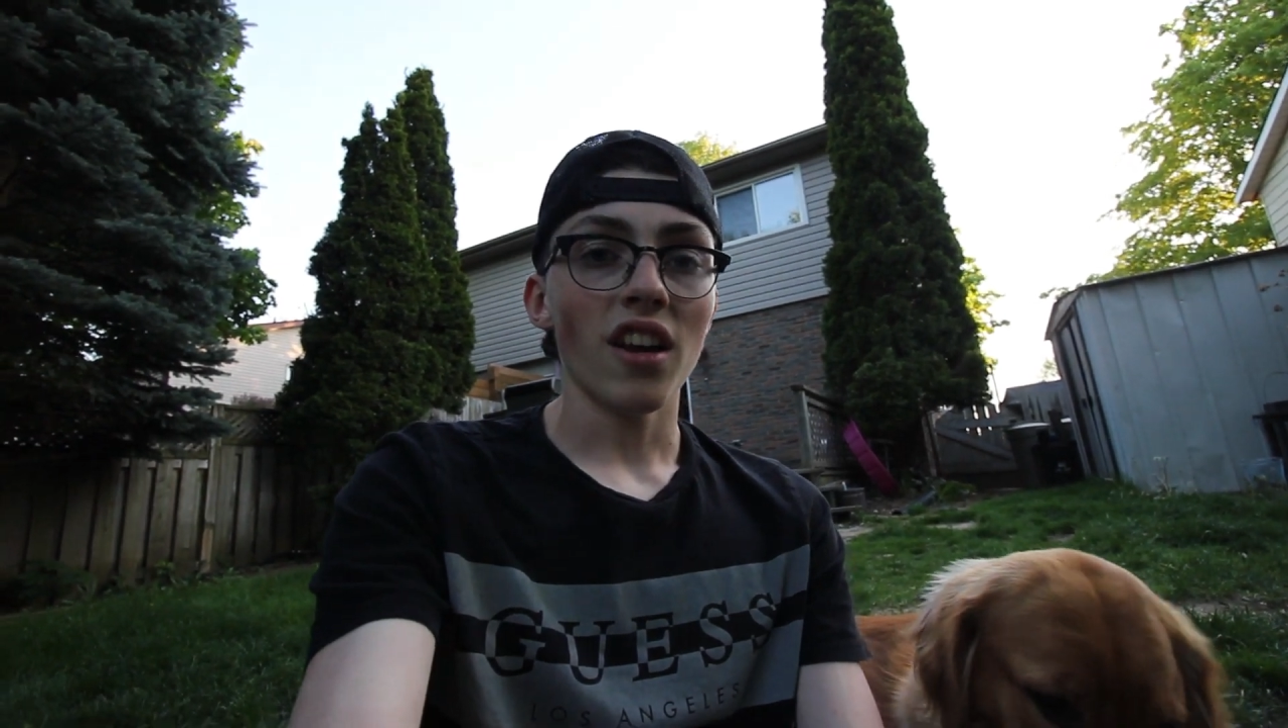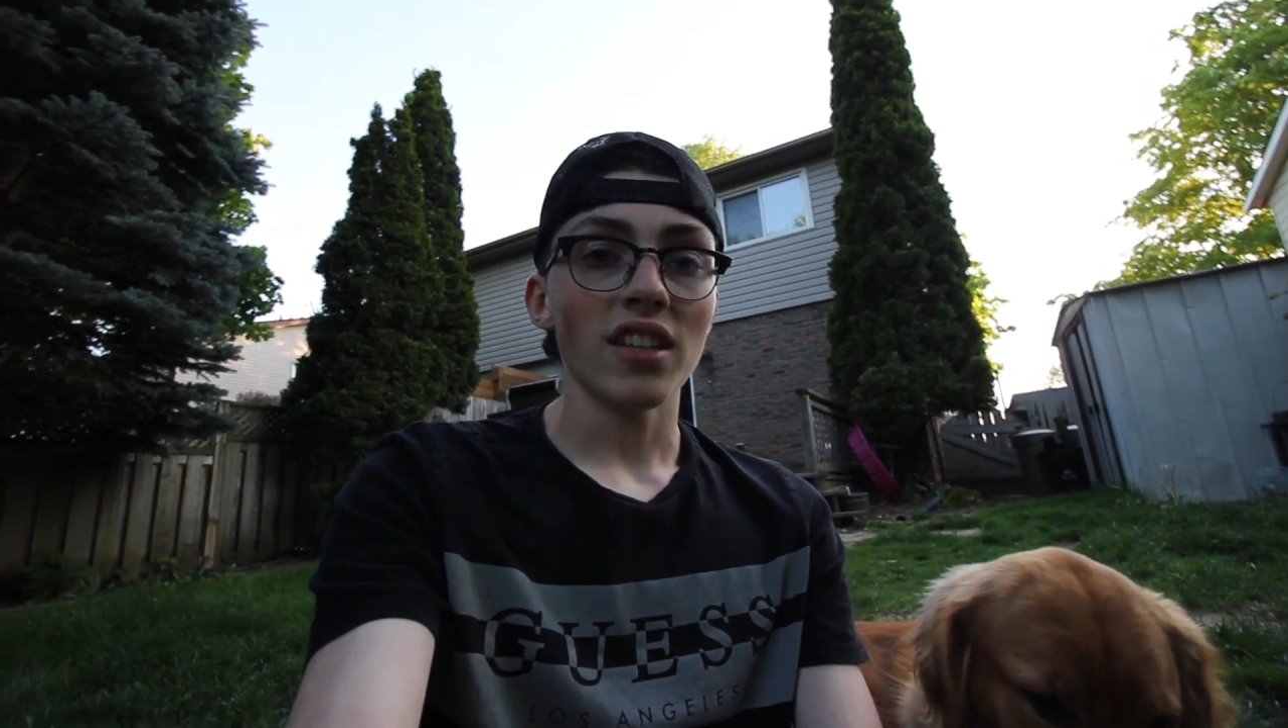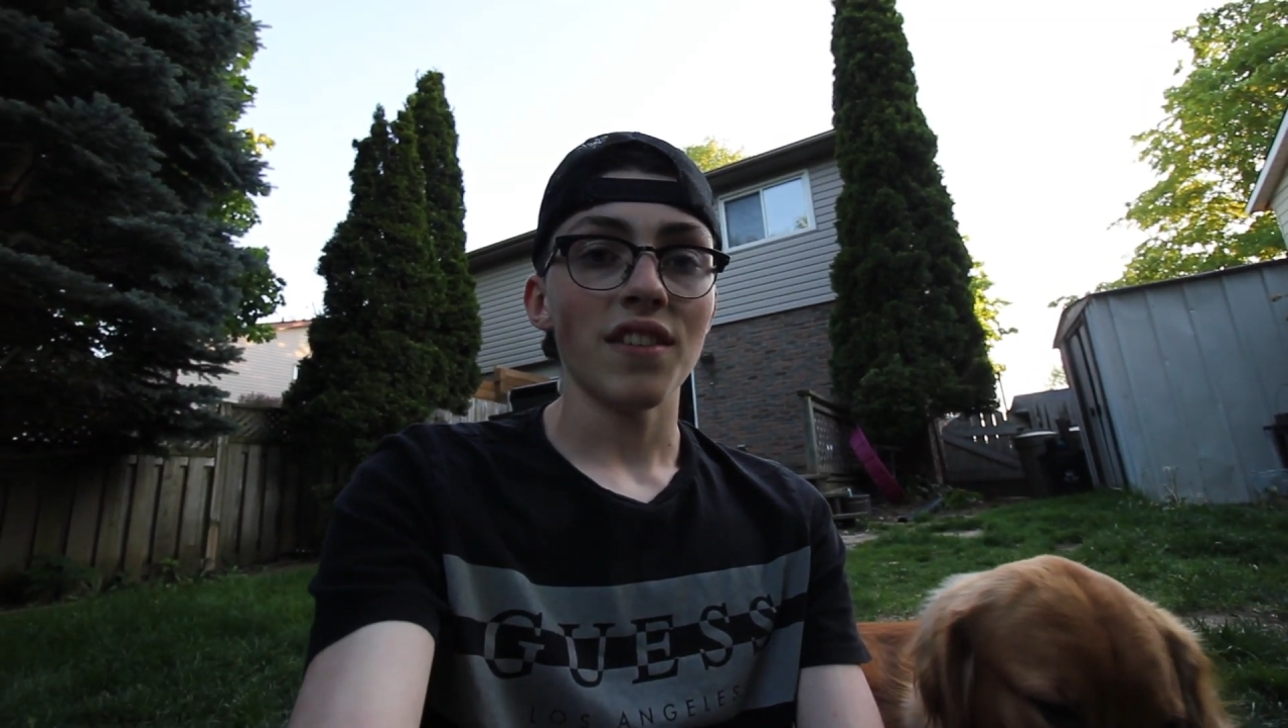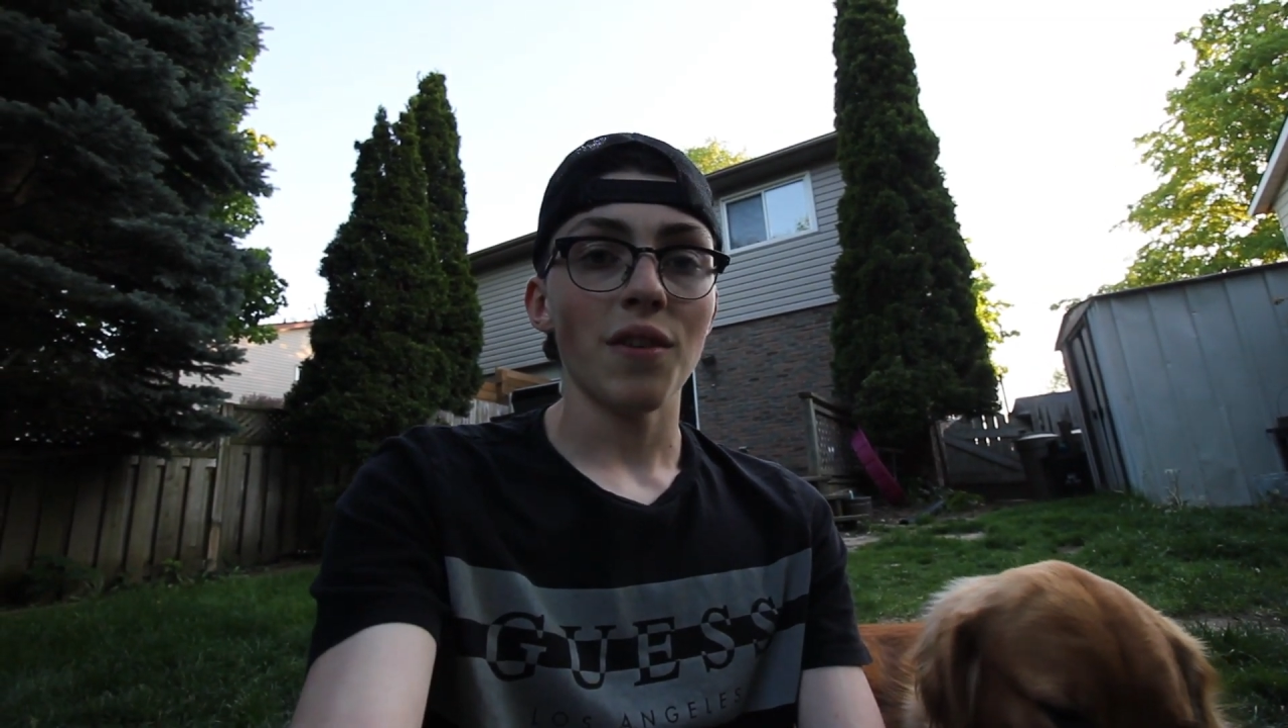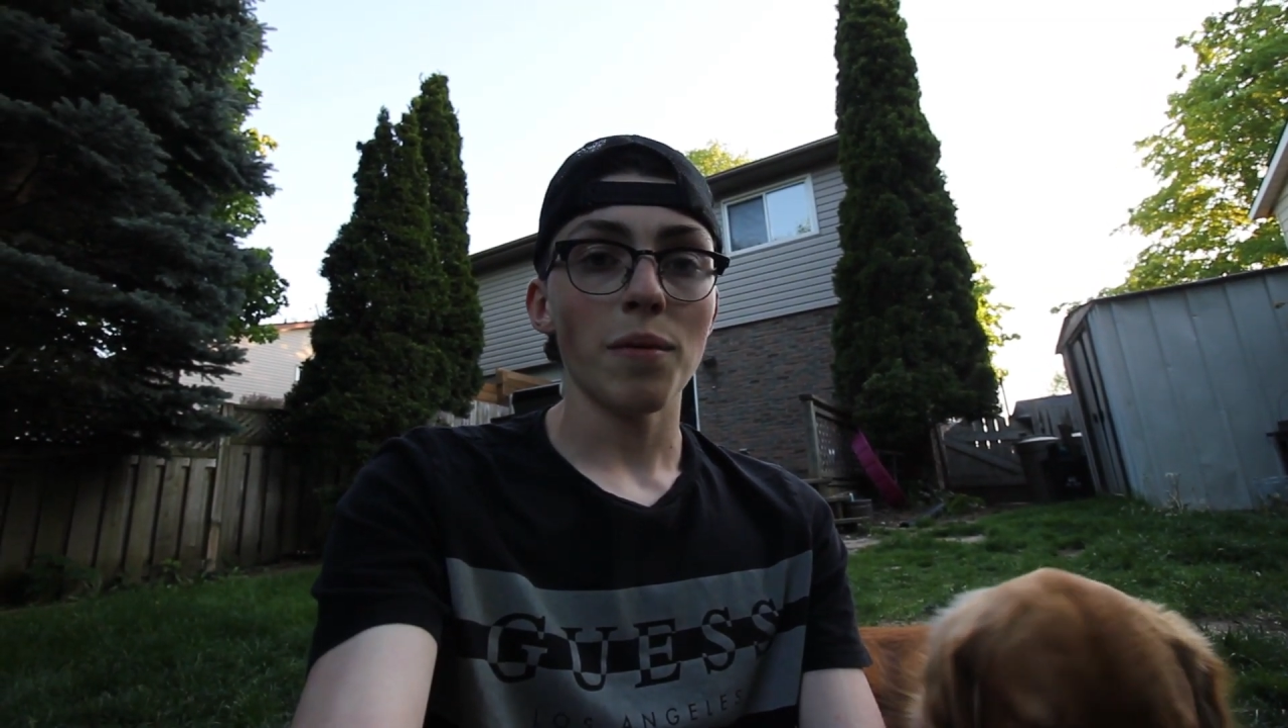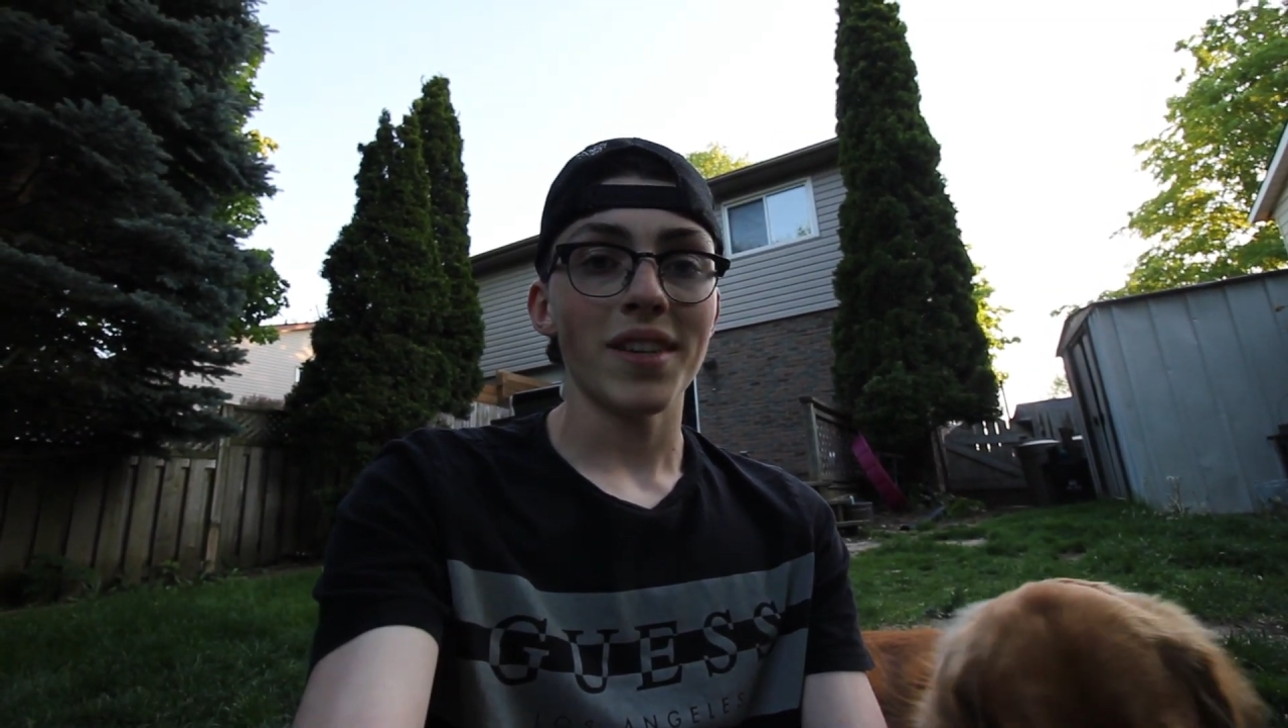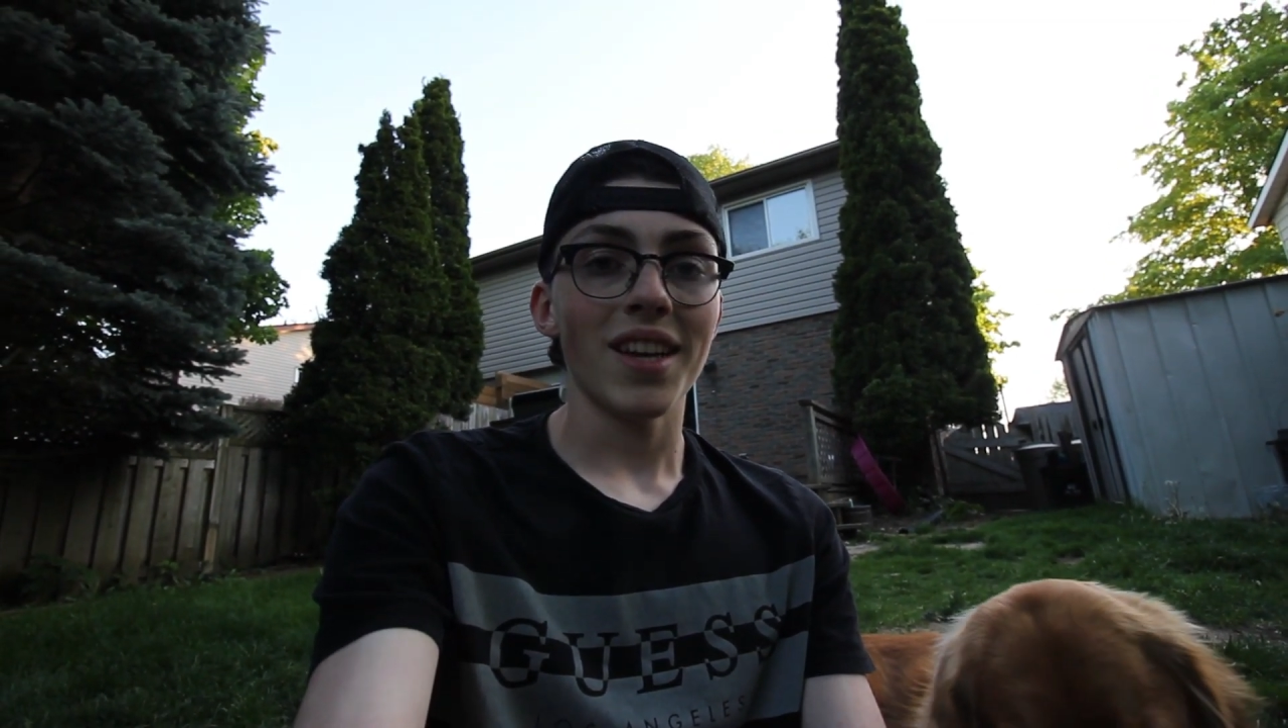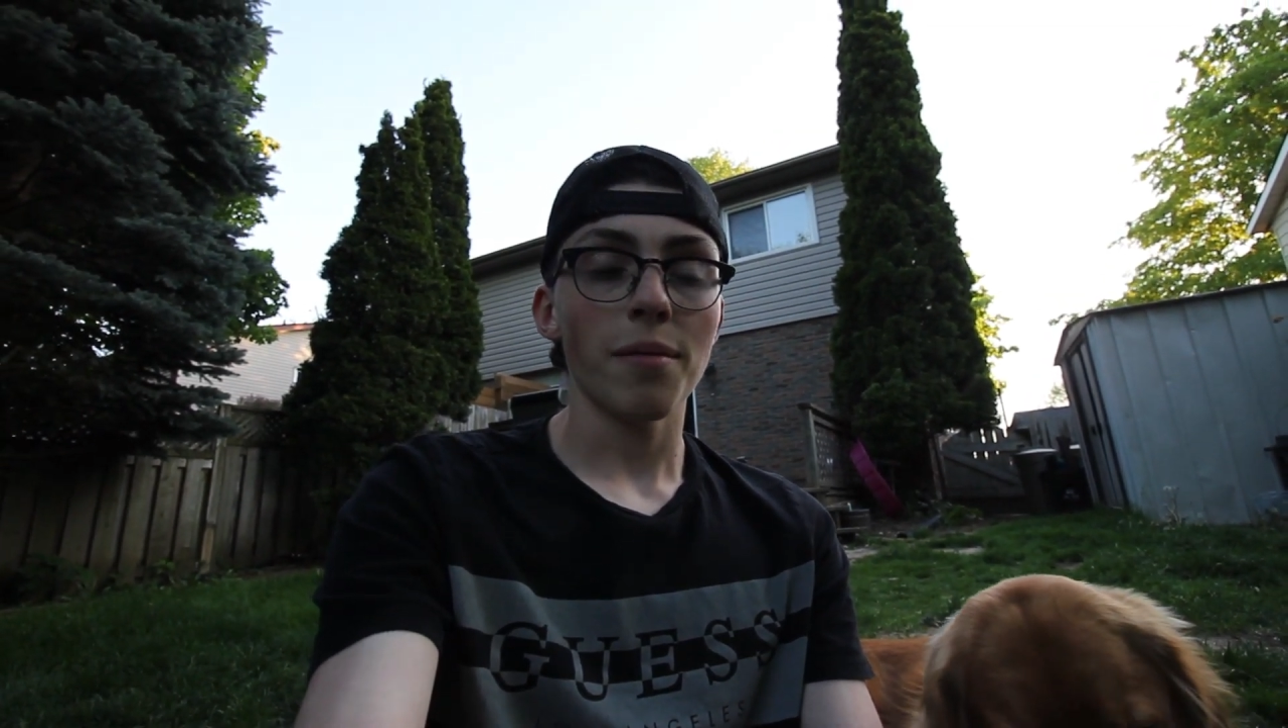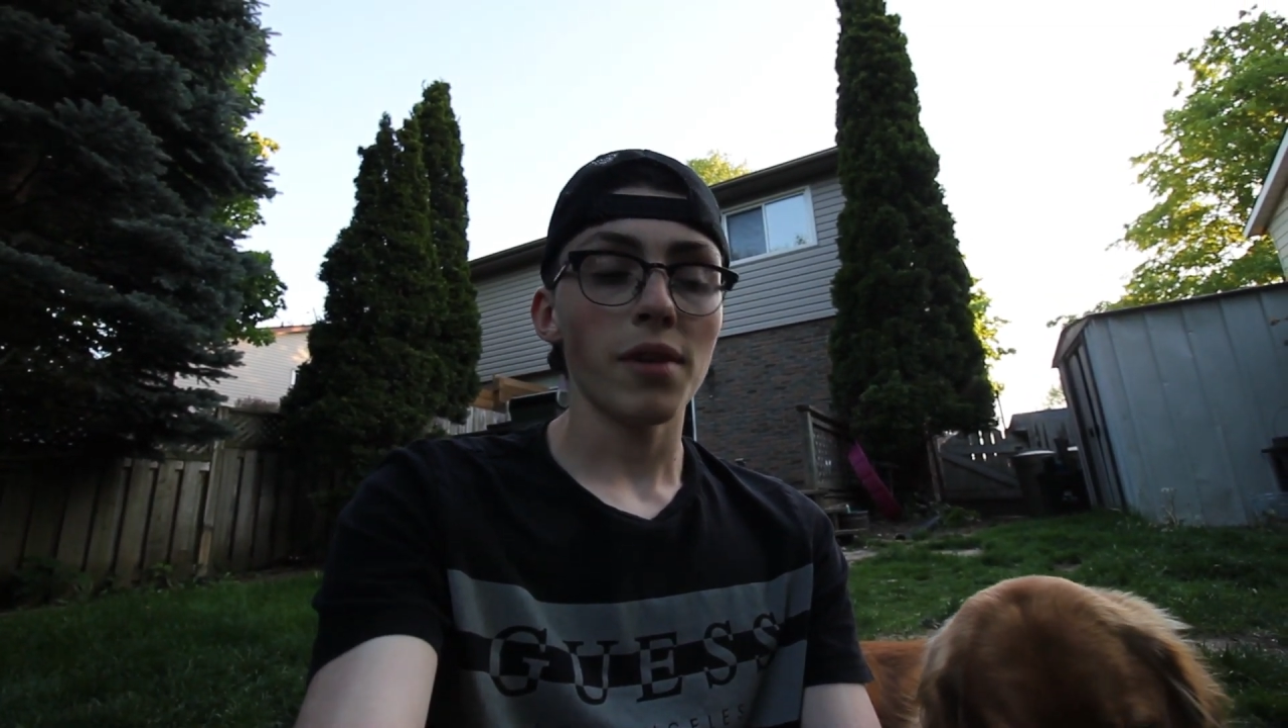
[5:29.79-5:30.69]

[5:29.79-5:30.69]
honestly filming today.